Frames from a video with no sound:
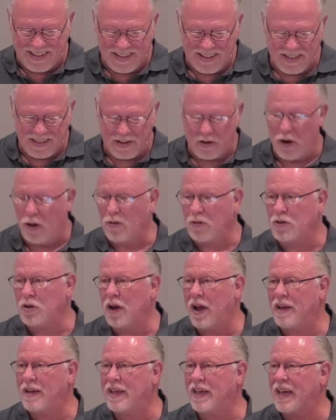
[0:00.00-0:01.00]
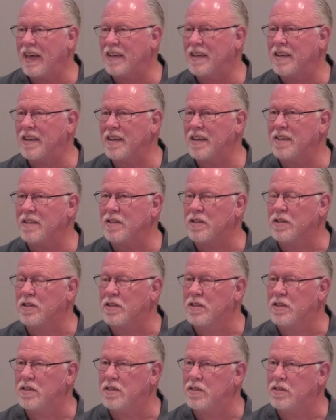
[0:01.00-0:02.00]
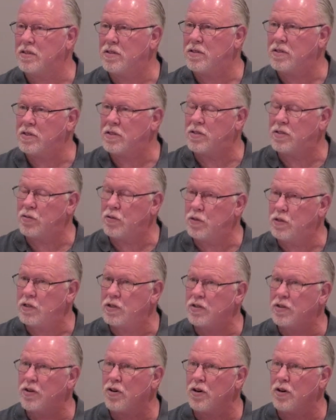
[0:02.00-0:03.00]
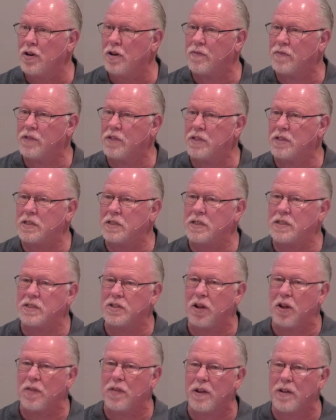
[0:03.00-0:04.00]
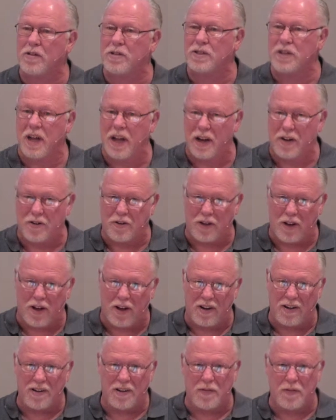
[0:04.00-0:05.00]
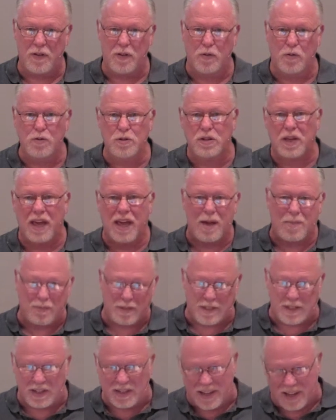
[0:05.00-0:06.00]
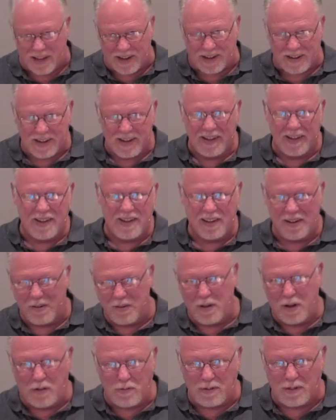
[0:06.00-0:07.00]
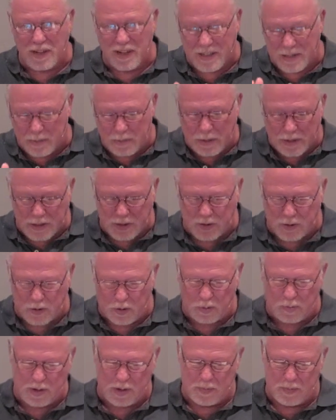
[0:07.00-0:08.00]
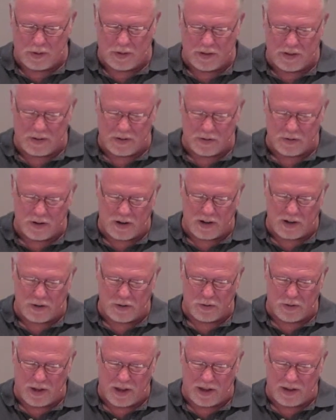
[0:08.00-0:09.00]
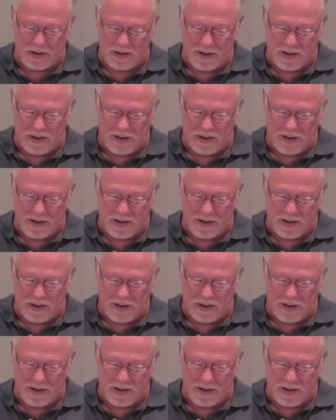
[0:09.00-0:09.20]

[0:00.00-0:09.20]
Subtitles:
They're all trying to get to discern if Jesus is on their side or not. Whose camp is he in? You know, we always like to pigeonhole people, and they were trying to do that.